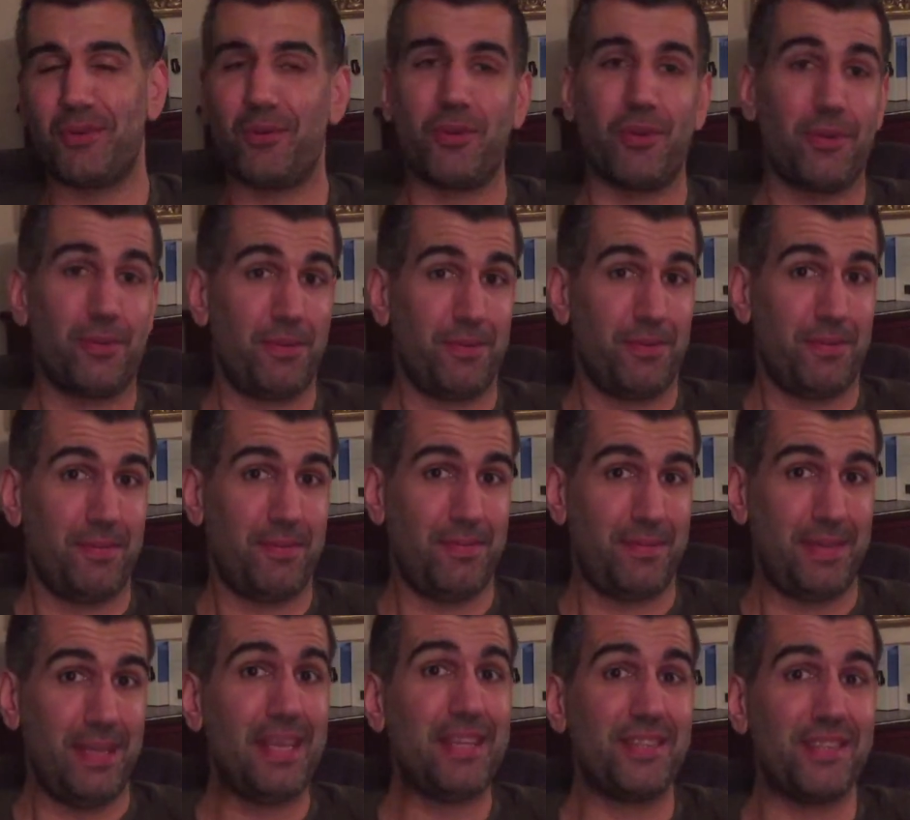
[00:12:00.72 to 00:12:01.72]
Or
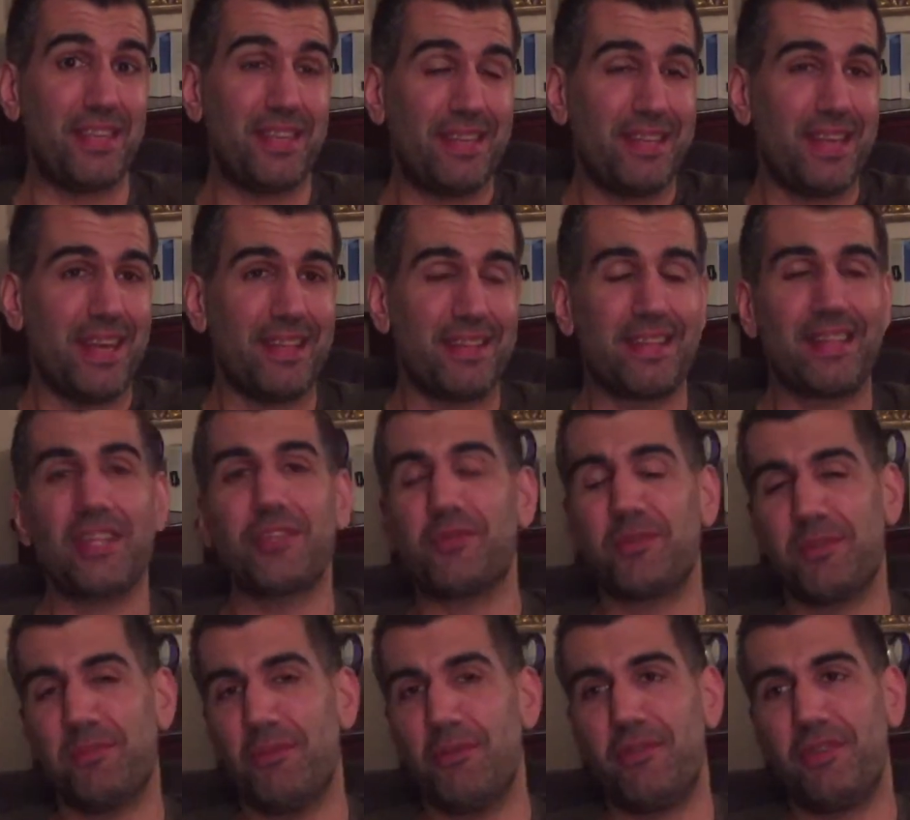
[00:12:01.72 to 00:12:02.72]
is it? I think that's what
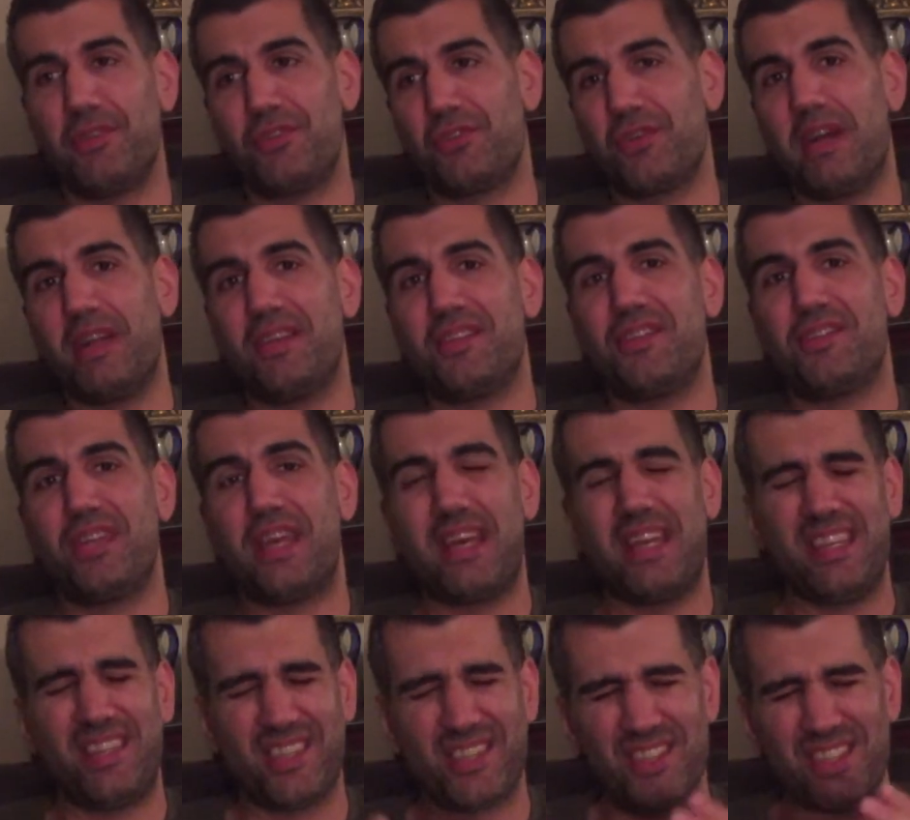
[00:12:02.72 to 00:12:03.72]
the movie's trying to
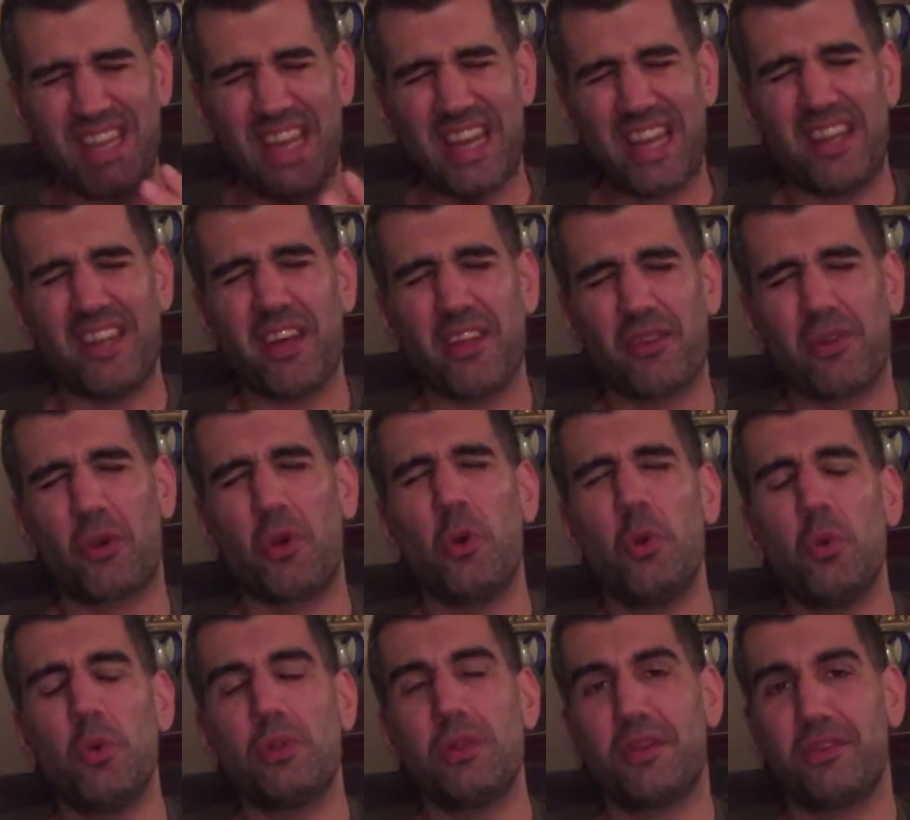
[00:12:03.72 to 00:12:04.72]
say. Just yet another
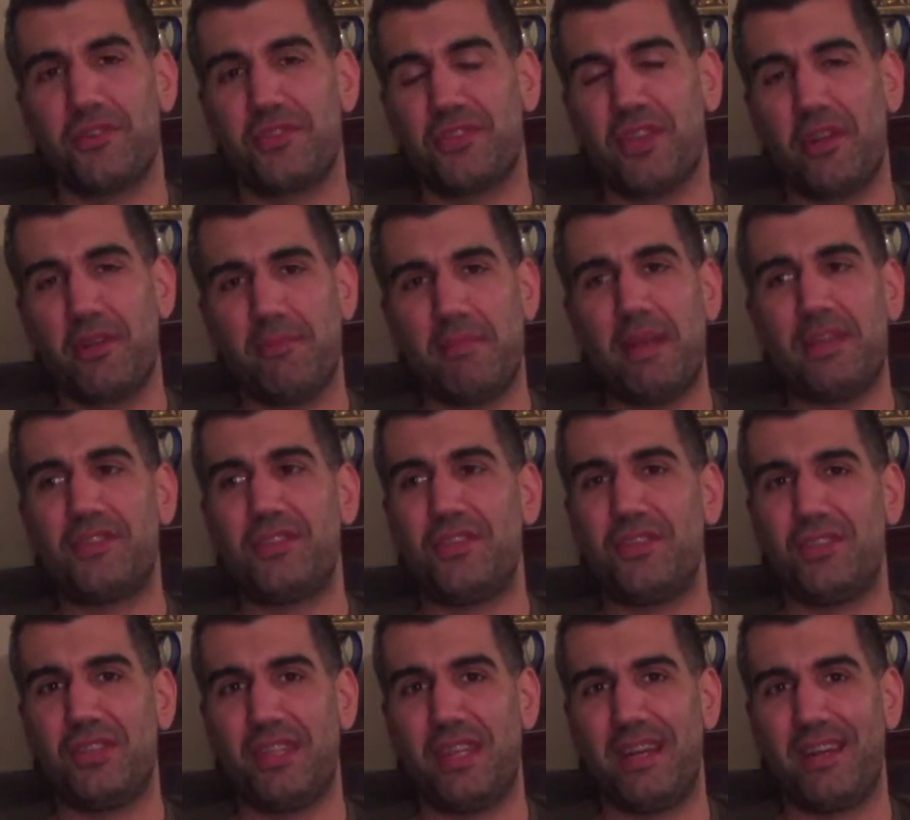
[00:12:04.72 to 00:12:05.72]
cool little subtle
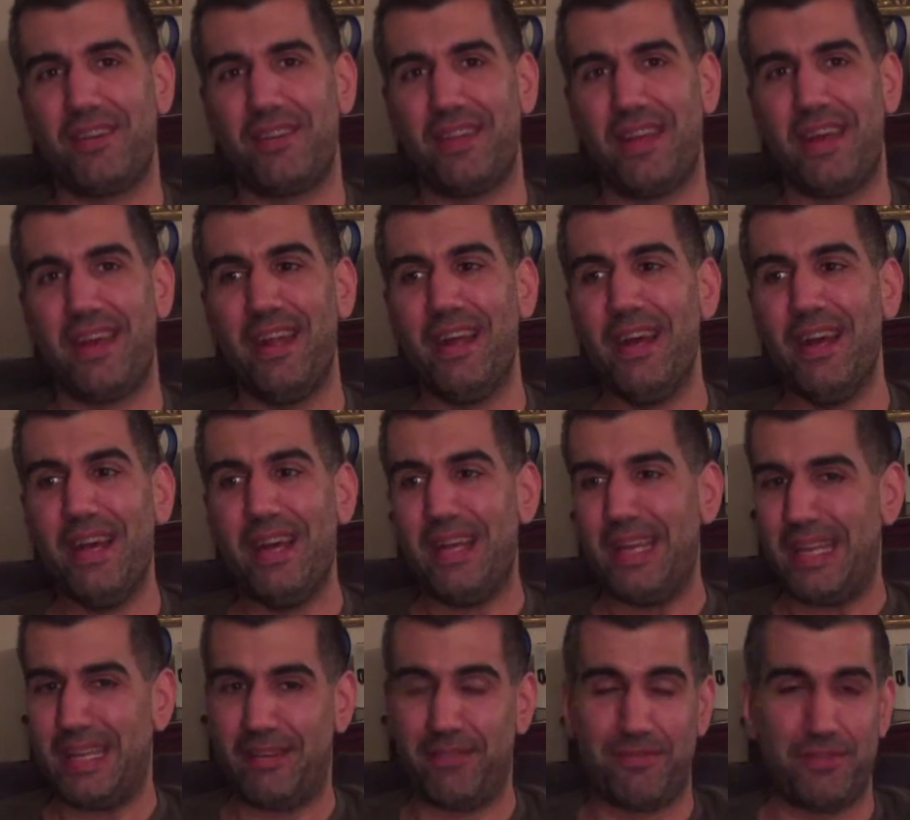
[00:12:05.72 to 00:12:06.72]
message in there that
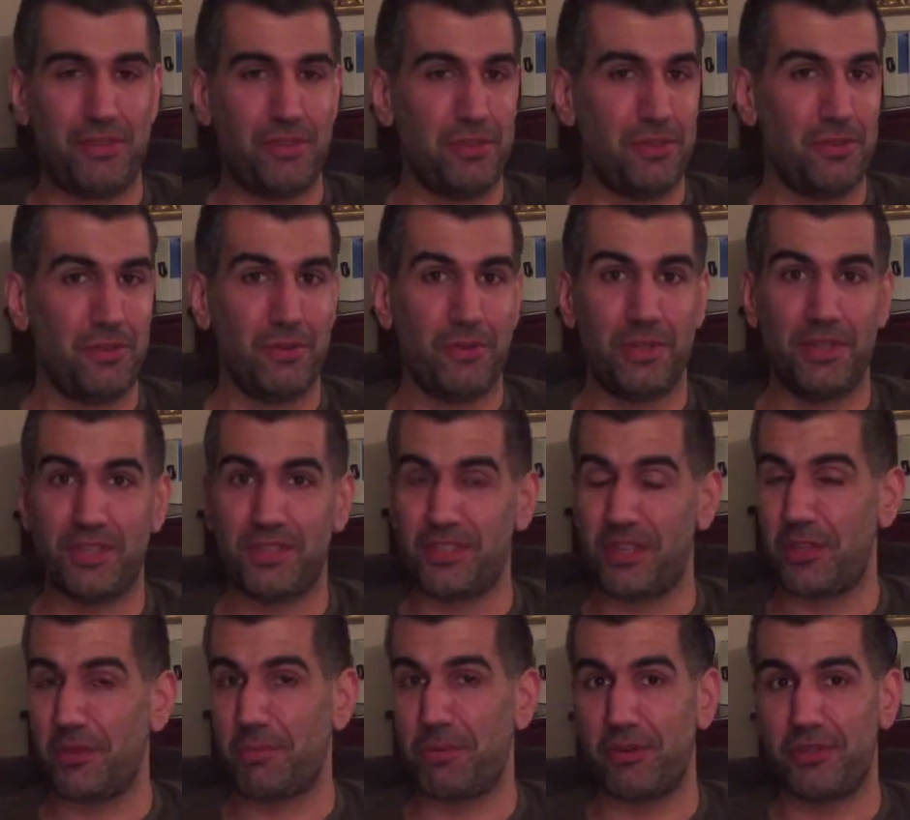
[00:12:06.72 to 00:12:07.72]
if you and this
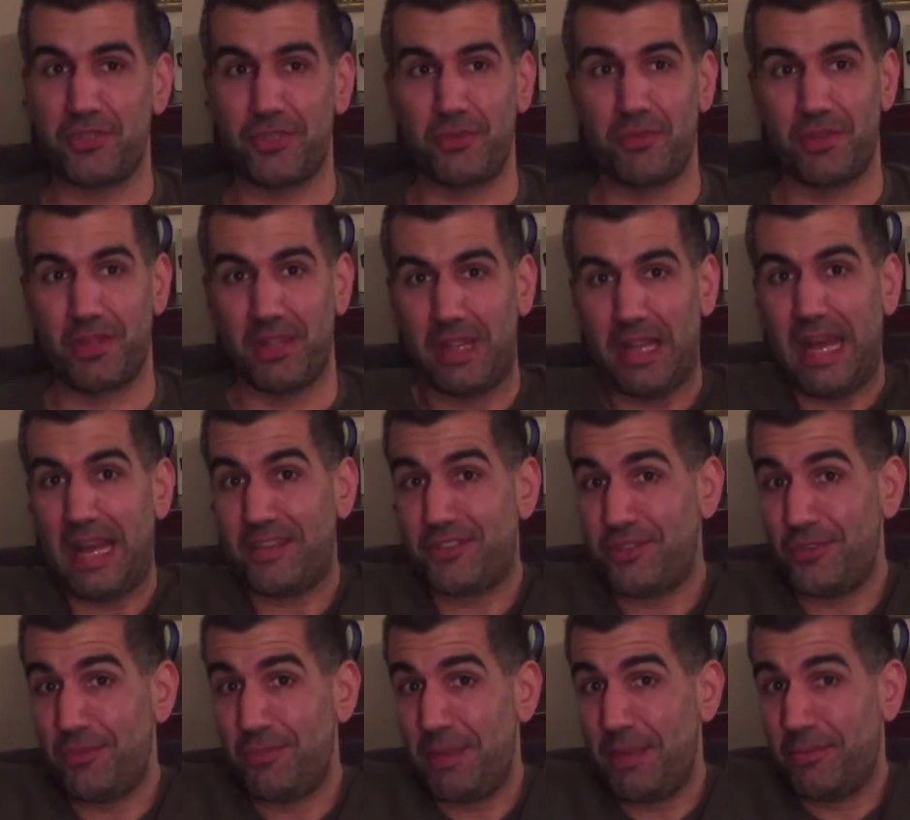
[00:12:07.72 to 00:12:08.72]
other person were the last
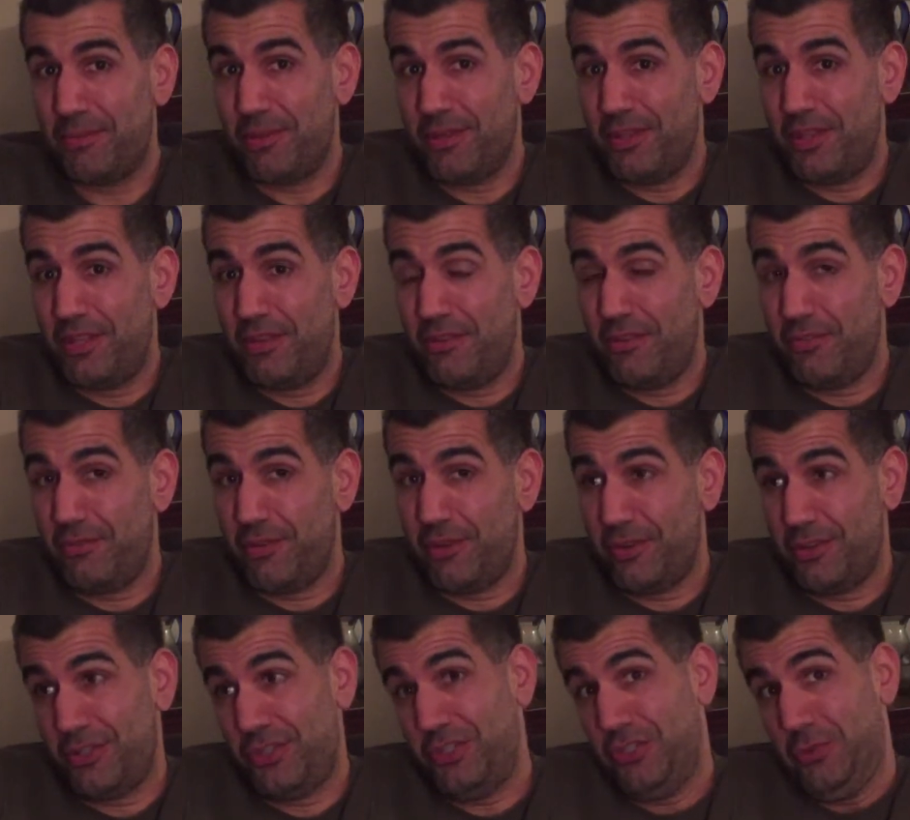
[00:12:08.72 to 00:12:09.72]
two people in the
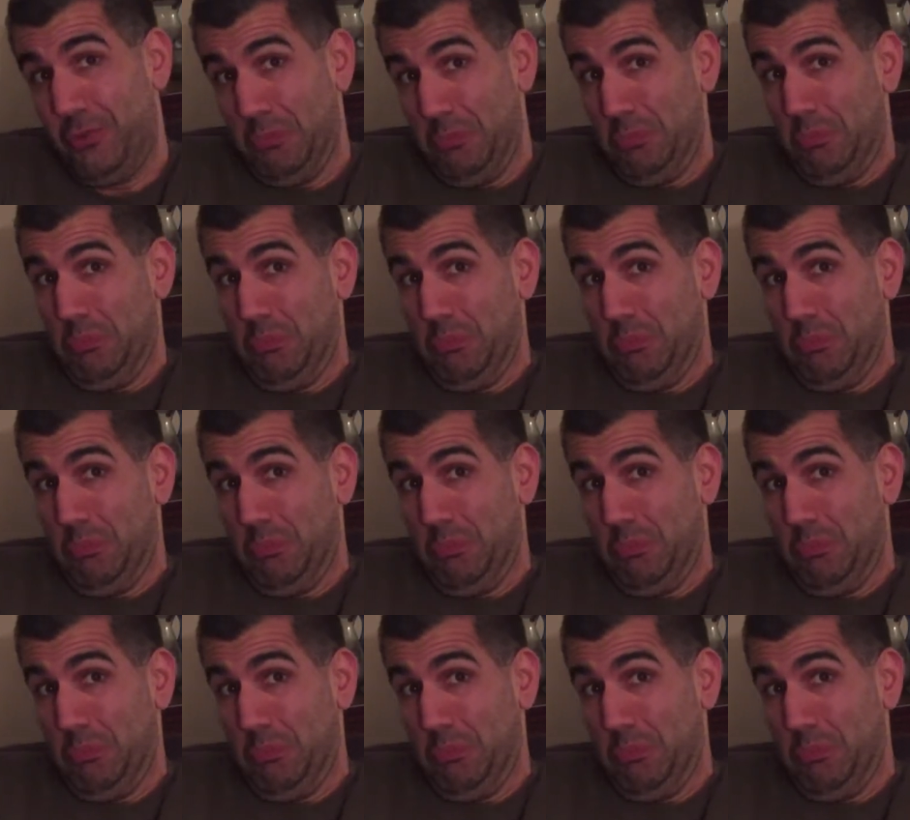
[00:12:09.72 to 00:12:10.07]
universe,